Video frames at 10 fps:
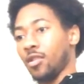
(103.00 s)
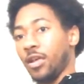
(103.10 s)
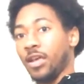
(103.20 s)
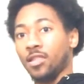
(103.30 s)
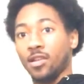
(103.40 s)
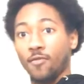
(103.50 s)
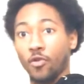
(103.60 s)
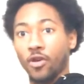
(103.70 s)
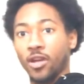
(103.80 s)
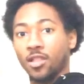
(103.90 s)
in
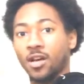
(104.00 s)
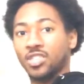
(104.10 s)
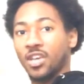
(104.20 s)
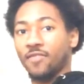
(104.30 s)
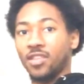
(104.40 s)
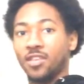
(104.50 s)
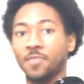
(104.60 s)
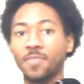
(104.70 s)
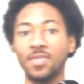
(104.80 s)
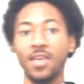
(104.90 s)
great longevity
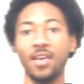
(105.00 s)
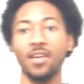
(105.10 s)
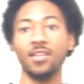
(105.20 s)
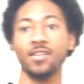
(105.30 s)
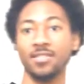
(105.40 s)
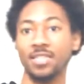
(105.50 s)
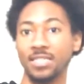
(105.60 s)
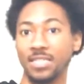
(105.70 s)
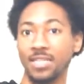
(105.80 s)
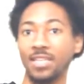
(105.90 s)
and
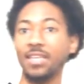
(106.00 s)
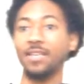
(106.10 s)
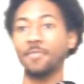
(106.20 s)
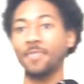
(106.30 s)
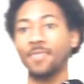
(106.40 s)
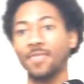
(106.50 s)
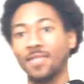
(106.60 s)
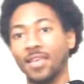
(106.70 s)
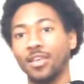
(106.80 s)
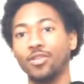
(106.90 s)
consistently.
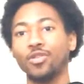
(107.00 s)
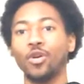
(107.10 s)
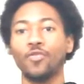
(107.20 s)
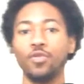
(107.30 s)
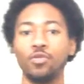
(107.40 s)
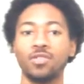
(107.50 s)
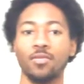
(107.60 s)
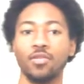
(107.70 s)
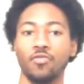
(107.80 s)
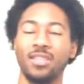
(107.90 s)
You know, if you do
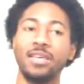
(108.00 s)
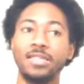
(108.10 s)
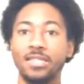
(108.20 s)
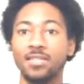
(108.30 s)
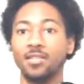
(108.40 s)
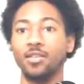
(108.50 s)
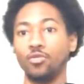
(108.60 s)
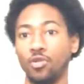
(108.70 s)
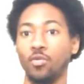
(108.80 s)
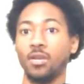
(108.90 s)
something religiously,
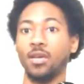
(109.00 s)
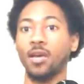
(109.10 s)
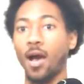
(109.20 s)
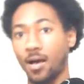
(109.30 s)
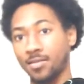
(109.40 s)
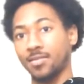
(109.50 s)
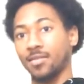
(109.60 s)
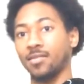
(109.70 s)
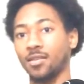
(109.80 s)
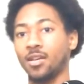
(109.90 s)
you're doing it
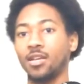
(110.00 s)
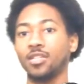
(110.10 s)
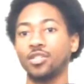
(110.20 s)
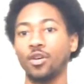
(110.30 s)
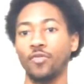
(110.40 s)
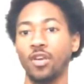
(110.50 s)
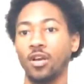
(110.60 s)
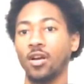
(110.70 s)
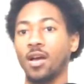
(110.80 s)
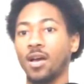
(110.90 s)
constantly. So if
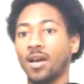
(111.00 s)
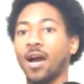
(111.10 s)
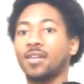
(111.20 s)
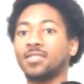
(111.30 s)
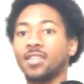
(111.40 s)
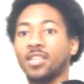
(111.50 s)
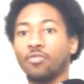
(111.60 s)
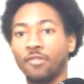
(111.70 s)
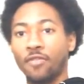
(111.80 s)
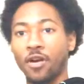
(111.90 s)
they're constantly
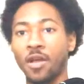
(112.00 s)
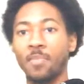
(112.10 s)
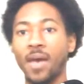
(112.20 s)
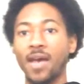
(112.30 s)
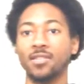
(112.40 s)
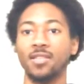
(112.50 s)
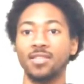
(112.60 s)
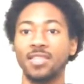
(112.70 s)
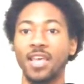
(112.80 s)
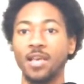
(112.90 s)
referring back to the
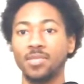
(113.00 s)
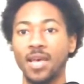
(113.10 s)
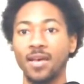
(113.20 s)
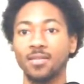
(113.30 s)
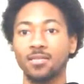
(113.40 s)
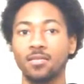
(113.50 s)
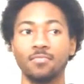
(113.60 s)
same text